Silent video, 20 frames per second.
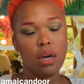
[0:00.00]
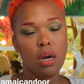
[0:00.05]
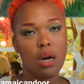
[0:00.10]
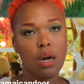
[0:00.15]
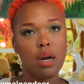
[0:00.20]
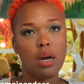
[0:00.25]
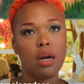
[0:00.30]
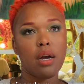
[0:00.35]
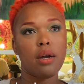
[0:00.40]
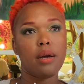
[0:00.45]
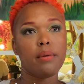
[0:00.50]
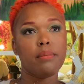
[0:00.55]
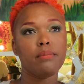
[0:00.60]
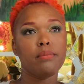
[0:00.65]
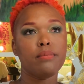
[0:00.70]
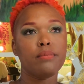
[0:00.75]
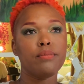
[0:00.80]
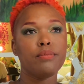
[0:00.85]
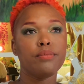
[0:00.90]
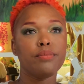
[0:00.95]

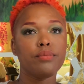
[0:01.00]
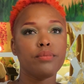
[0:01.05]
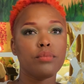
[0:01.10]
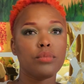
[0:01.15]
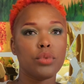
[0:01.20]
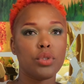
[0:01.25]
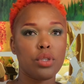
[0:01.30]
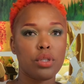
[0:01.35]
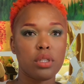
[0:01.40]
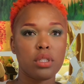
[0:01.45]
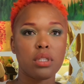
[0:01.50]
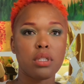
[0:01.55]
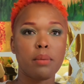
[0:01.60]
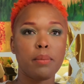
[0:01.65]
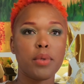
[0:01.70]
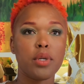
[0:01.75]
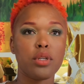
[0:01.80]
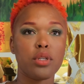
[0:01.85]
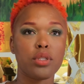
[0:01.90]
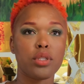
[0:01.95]
during the summer,